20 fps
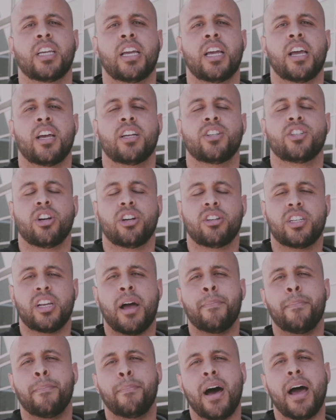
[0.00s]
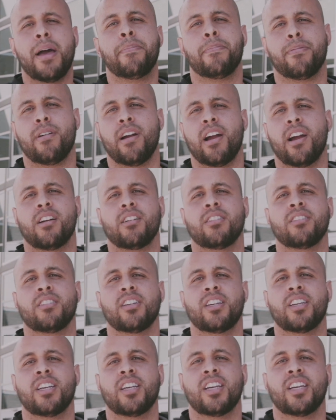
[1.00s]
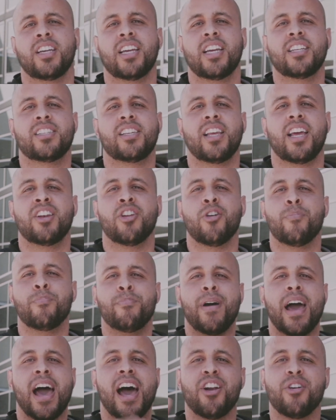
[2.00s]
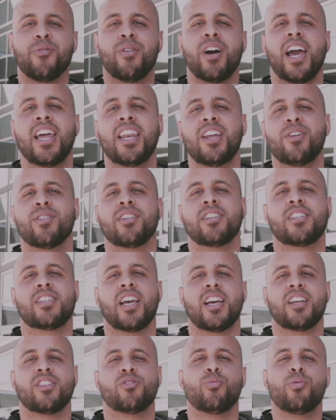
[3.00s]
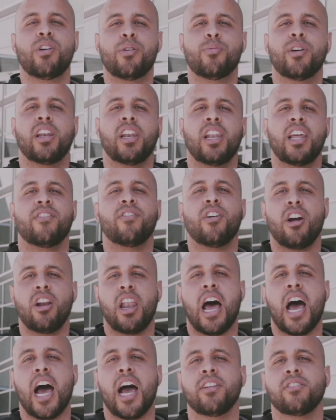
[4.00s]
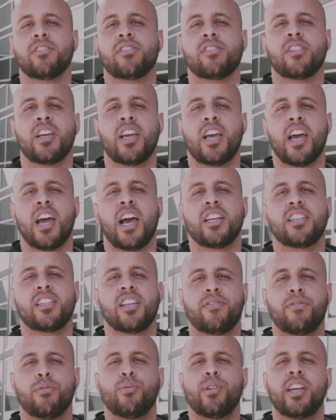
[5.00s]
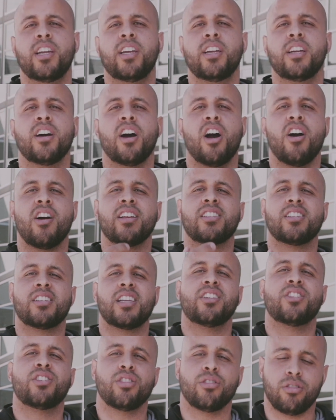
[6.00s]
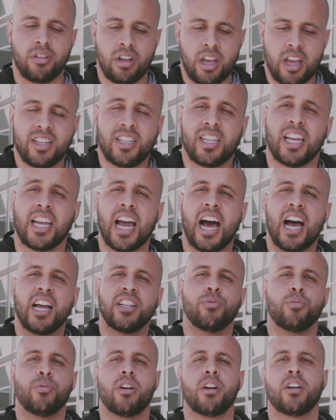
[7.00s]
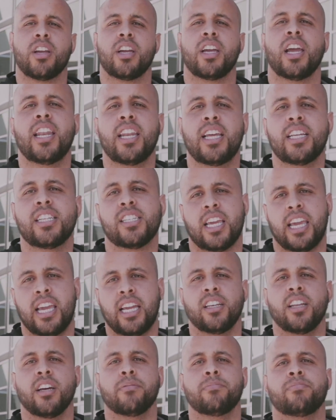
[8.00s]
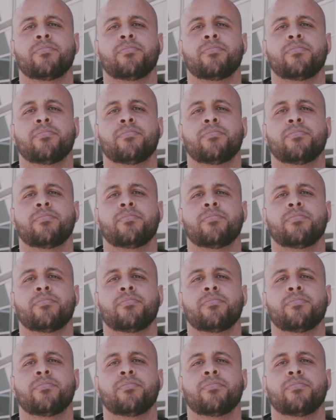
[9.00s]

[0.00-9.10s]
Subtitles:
Church, my prayer is that no matter what anyone says, we would live our lives as if we are essential to God's work and His kingdom.